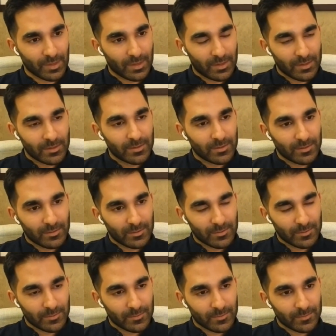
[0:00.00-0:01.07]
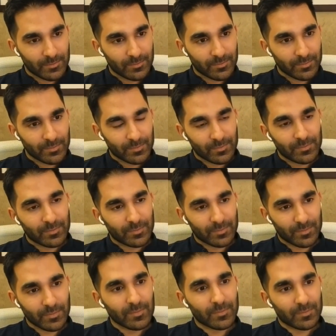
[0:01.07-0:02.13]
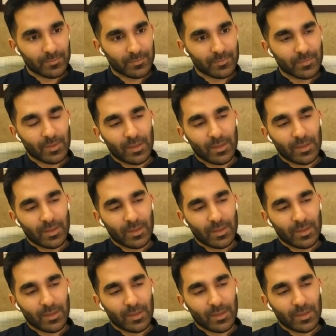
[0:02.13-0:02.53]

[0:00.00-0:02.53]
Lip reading: This person isn't speaking.